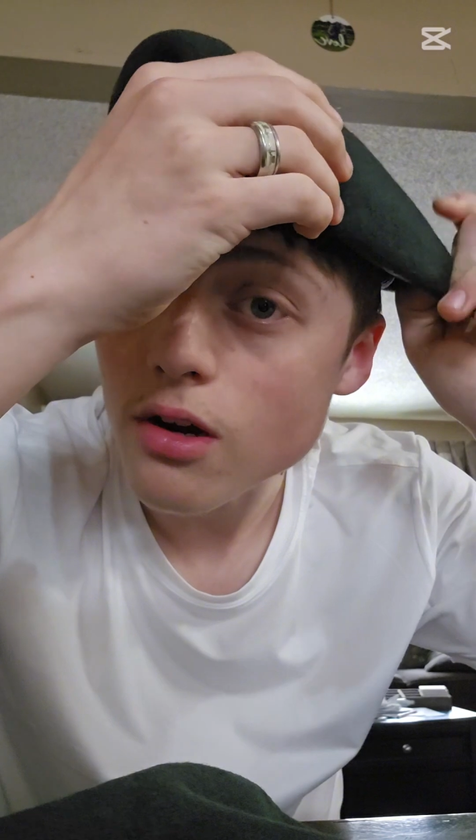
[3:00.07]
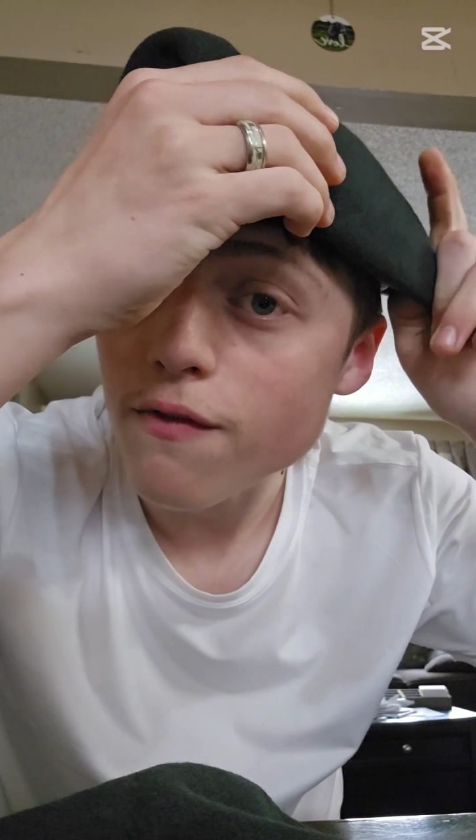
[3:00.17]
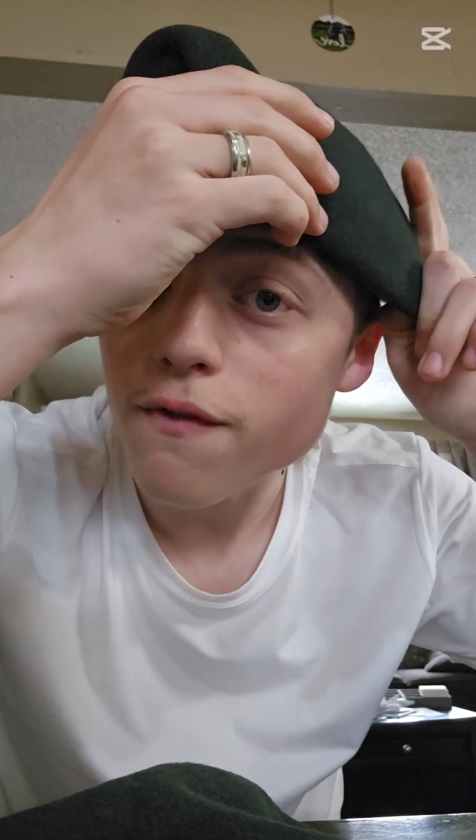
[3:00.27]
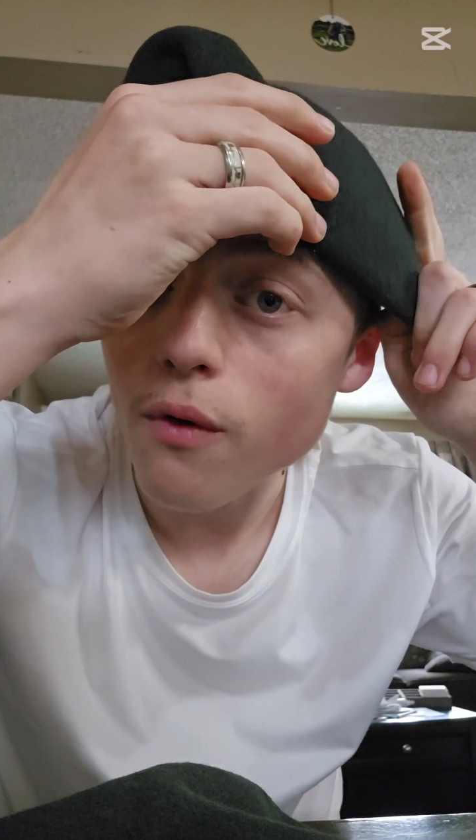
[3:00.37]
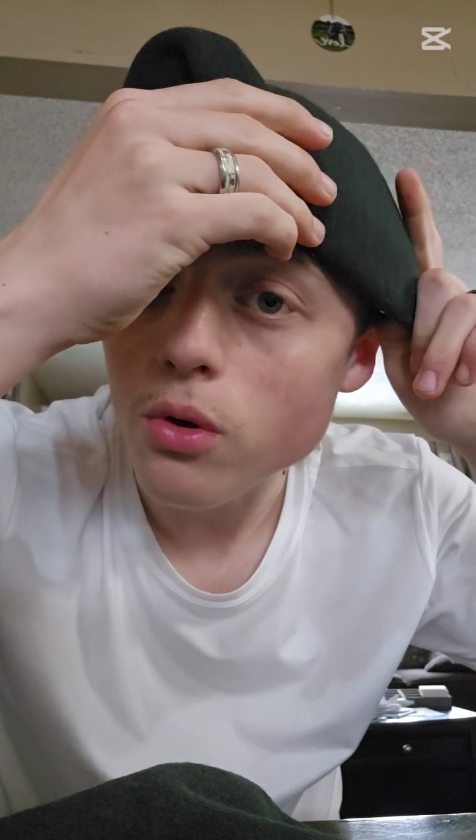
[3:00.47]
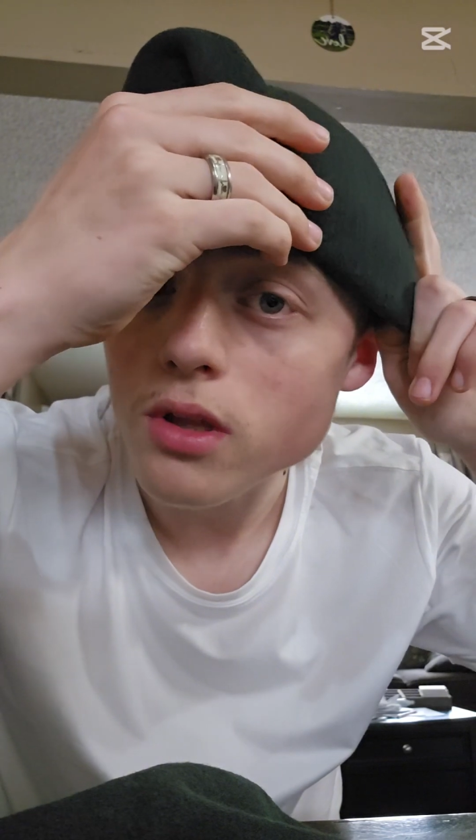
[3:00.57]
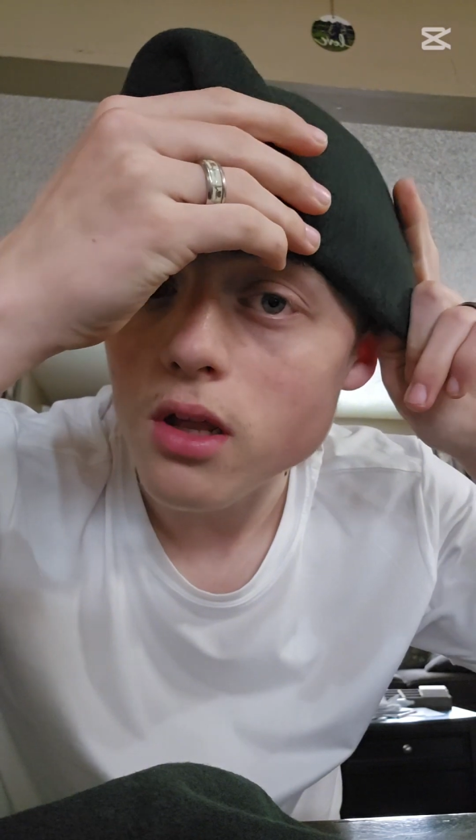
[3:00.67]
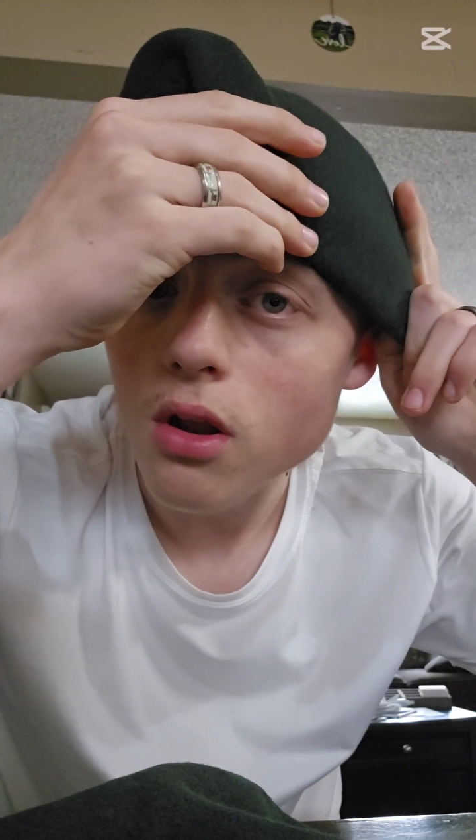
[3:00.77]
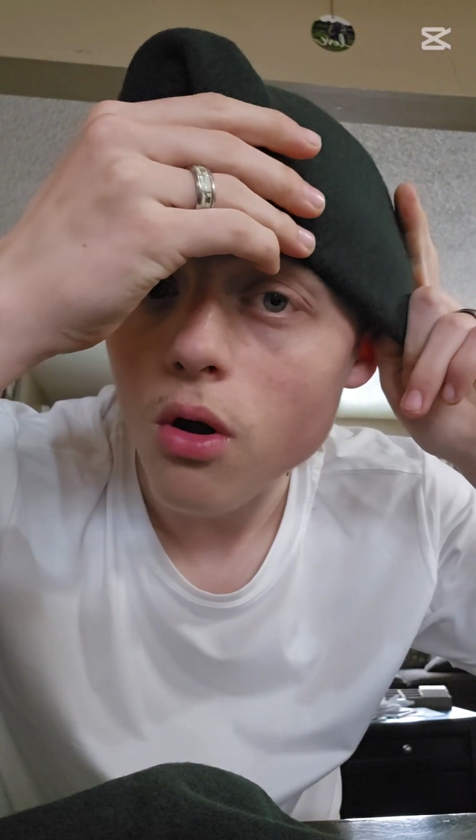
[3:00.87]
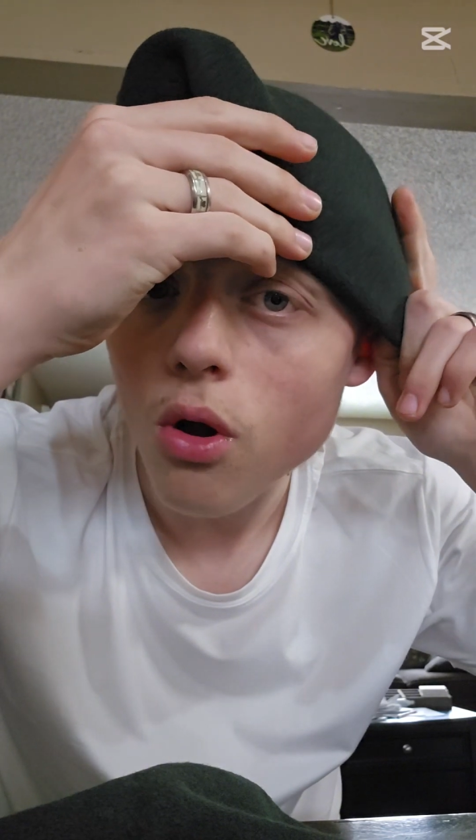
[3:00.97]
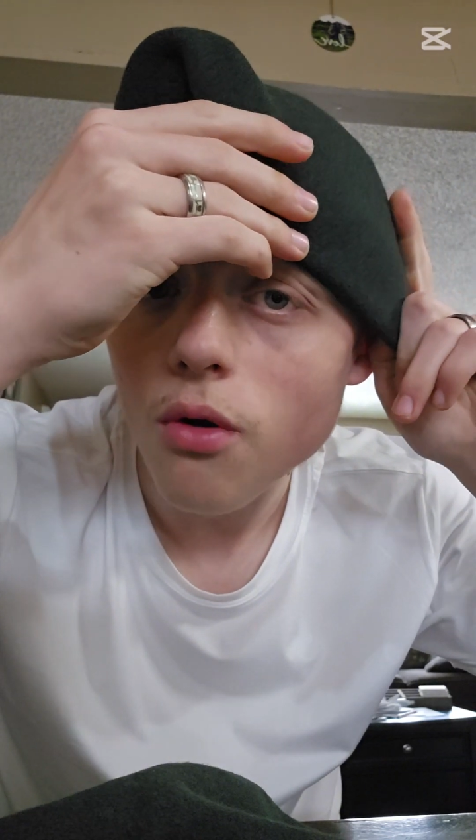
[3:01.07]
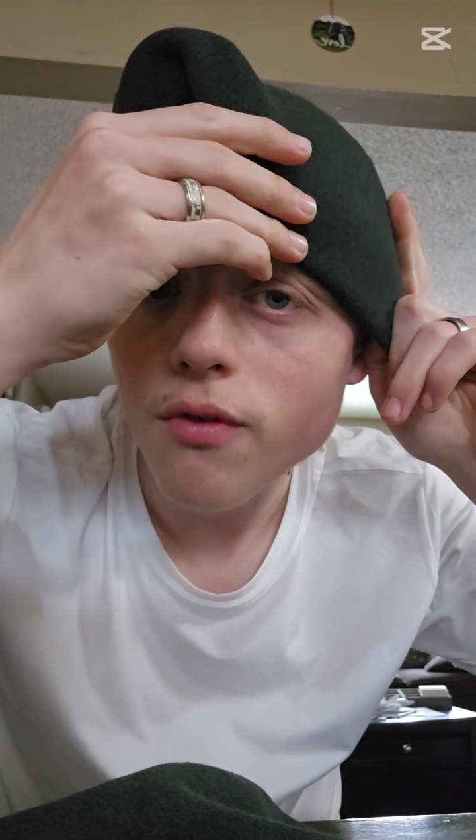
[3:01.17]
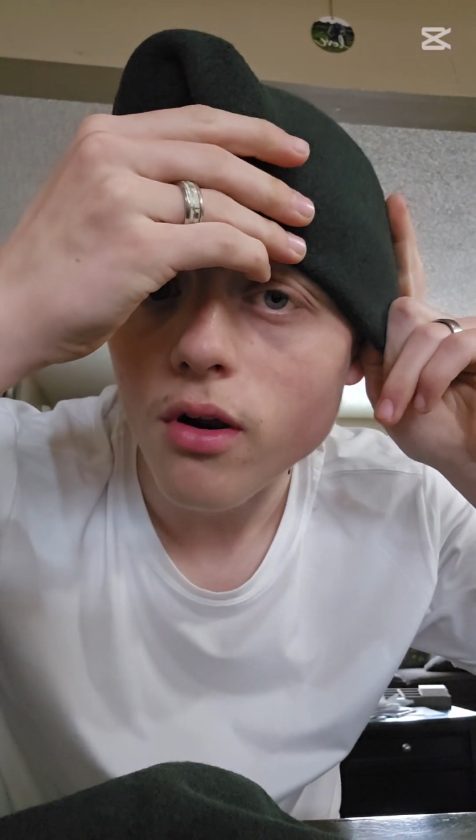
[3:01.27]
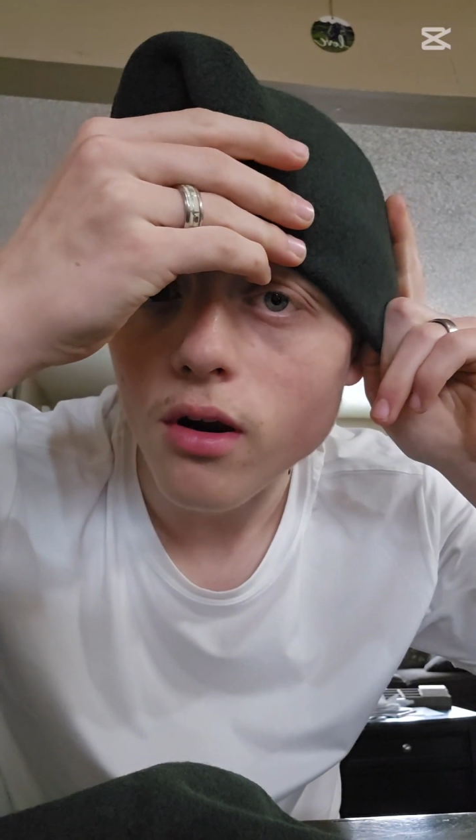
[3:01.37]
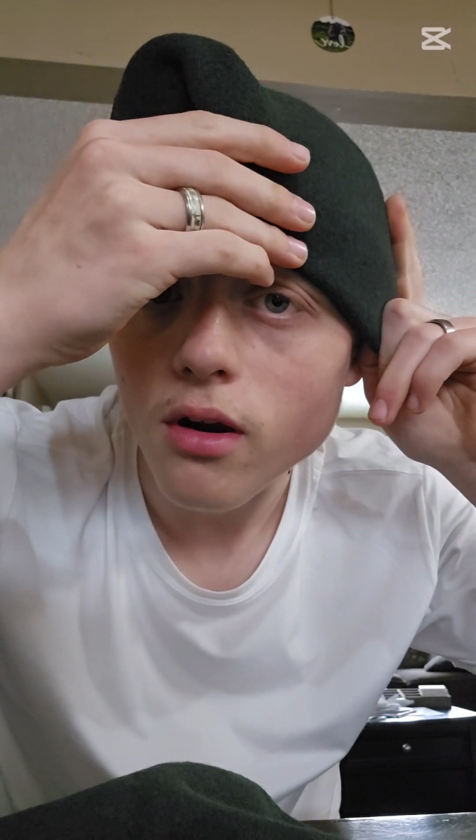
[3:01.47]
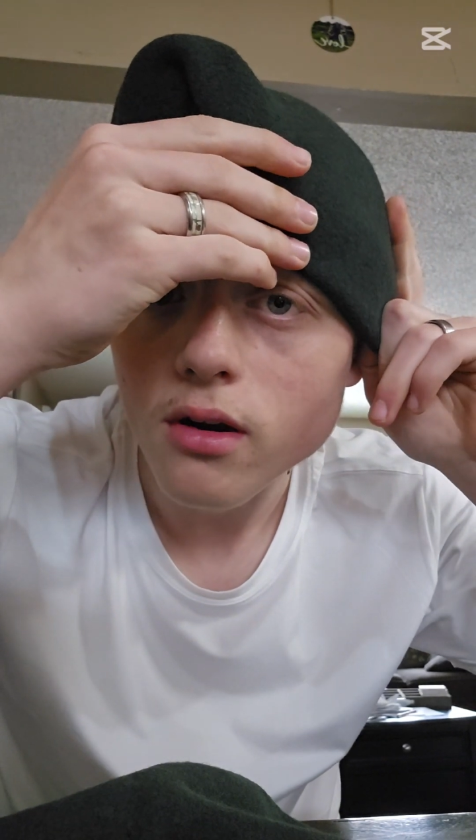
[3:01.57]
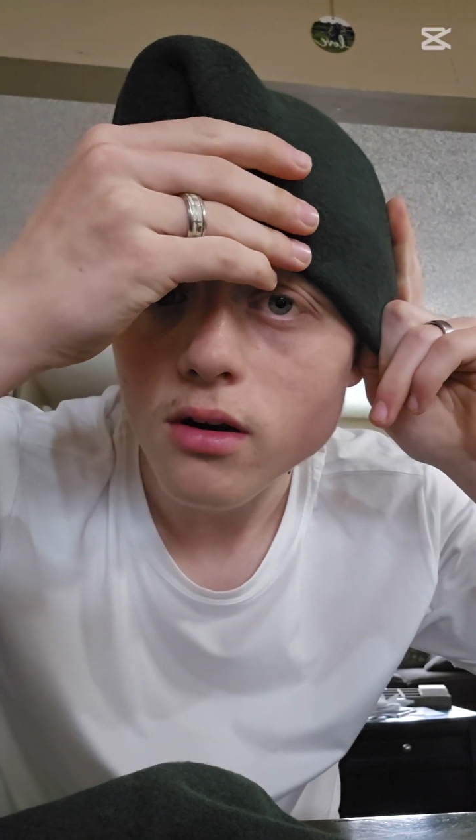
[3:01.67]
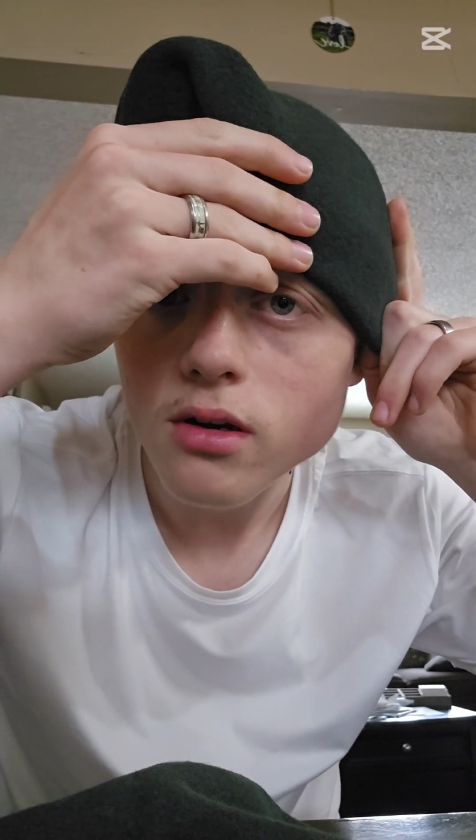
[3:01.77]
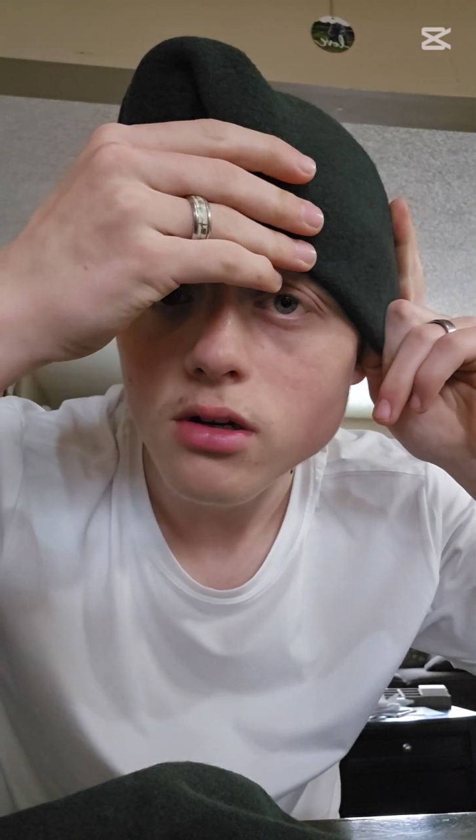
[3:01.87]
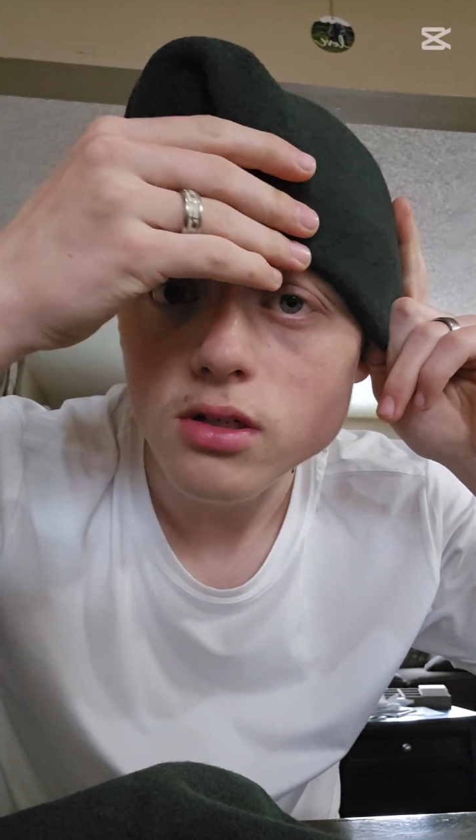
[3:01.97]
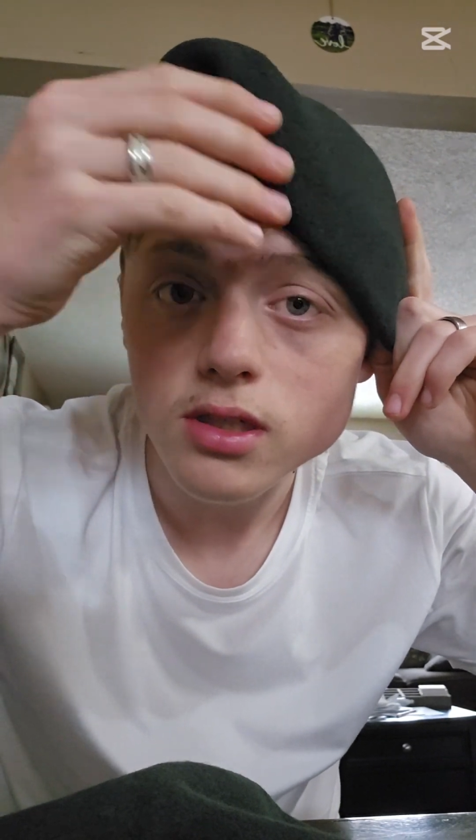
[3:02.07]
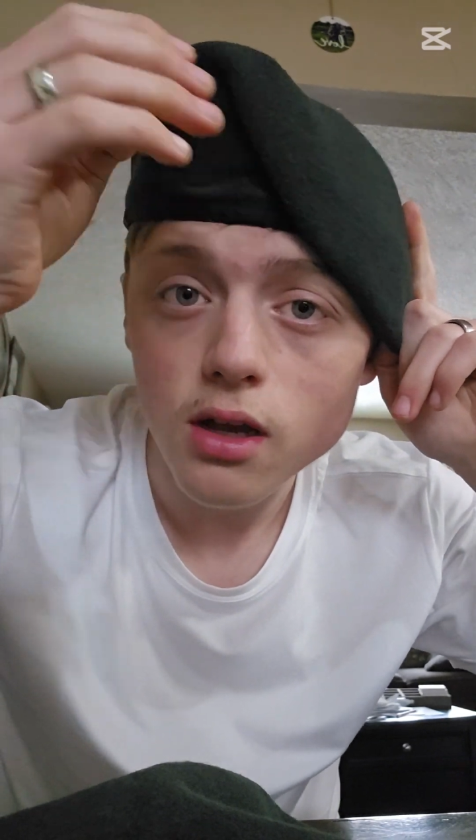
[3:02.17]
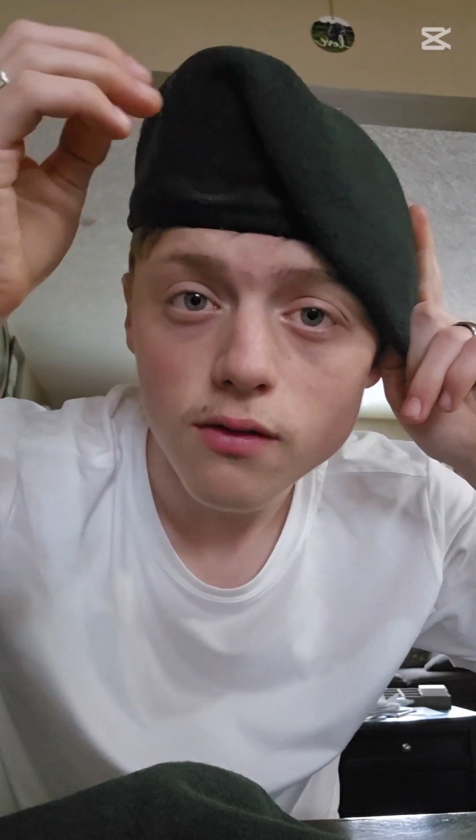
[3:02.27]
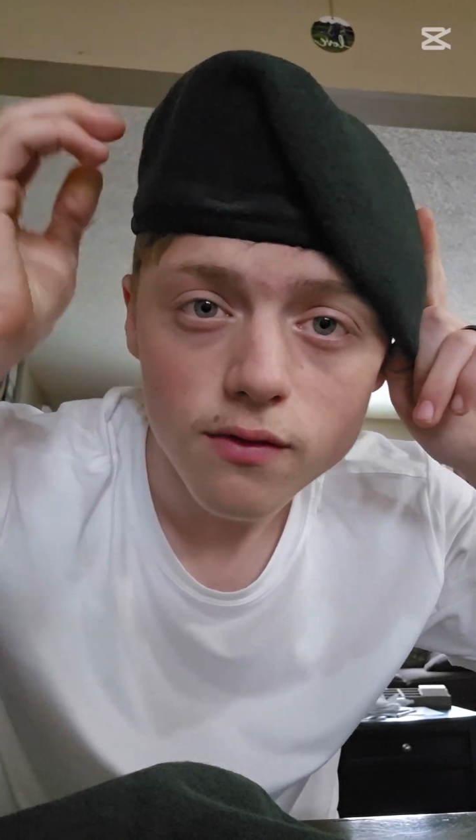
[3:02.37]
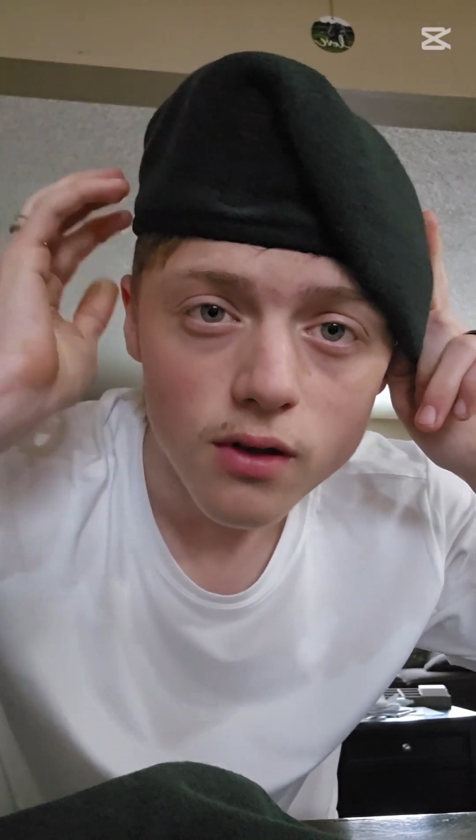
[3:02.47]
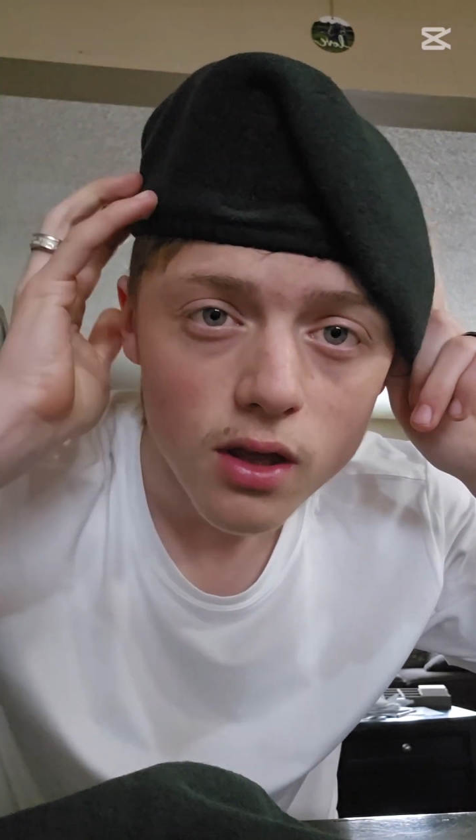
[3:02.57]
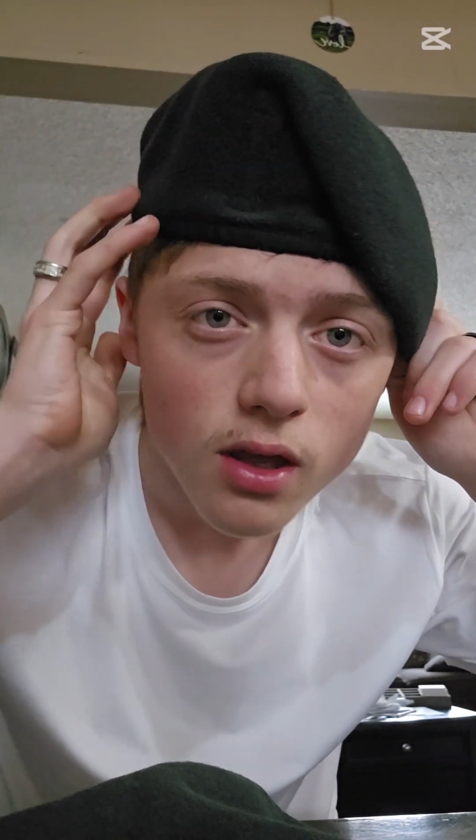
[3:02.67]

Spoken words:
you're going to fold it over yourself.